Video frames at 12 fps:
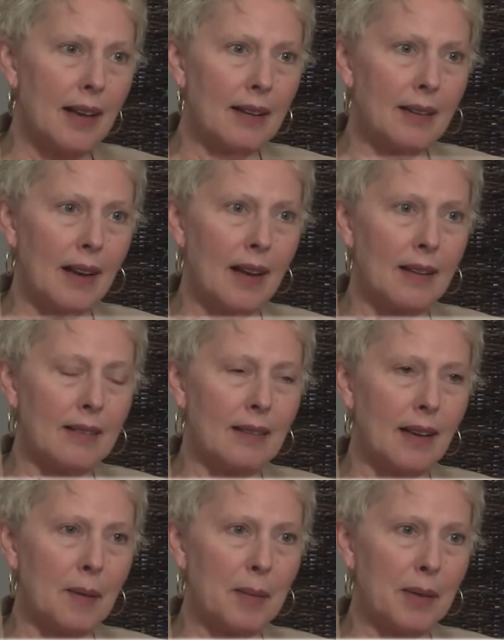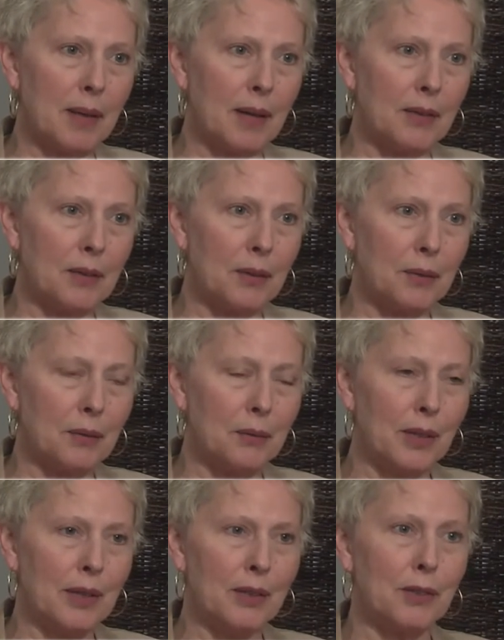And as I began to
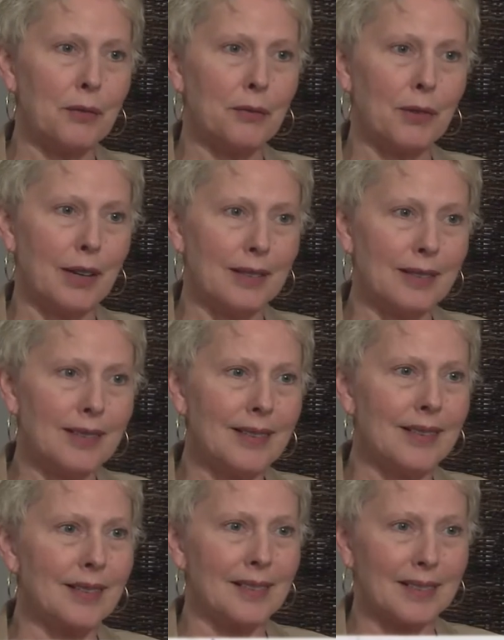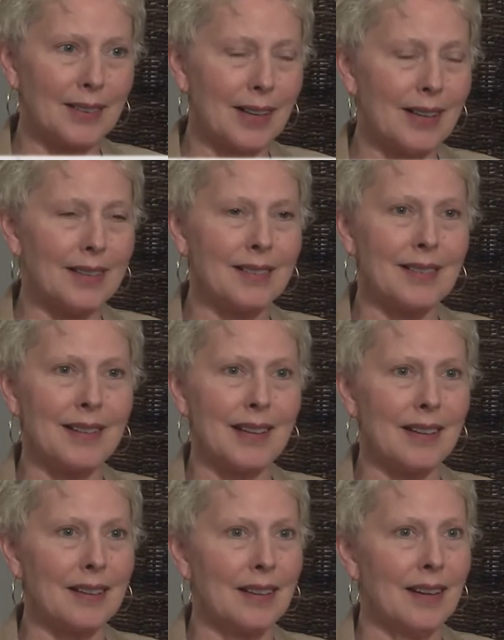read it to friends and clients,
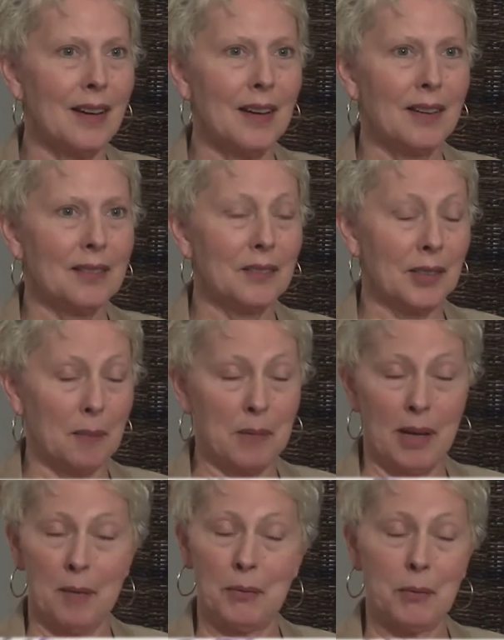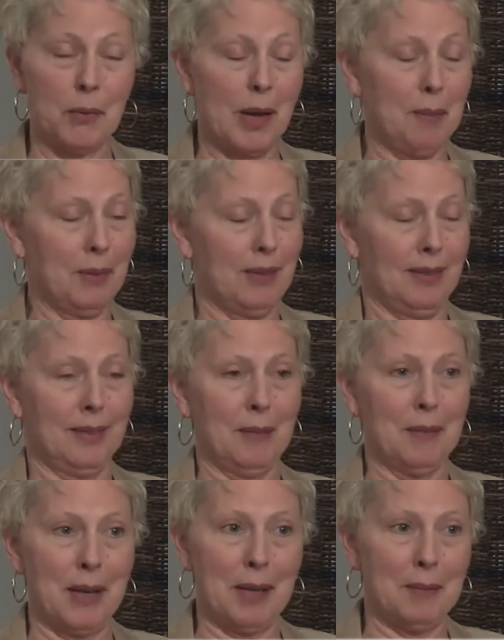they sometimes wept,
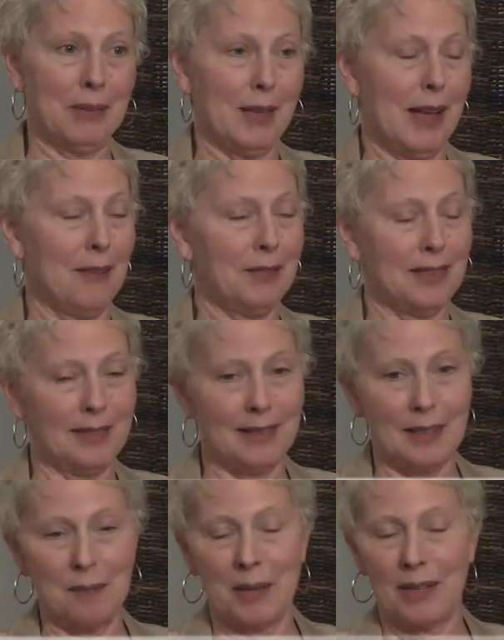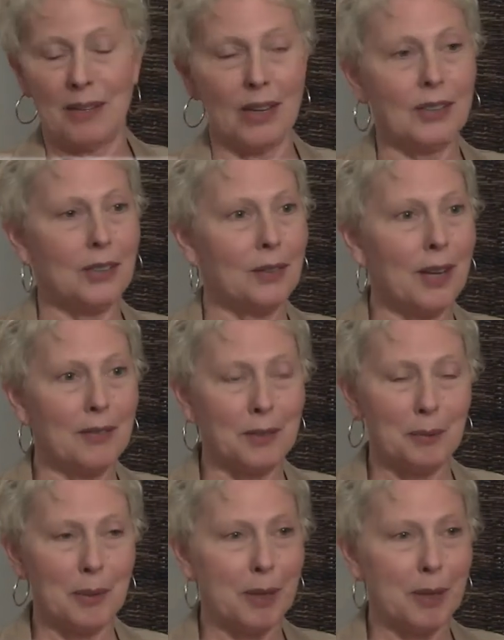sometimes laughed, and said, "My God, you have to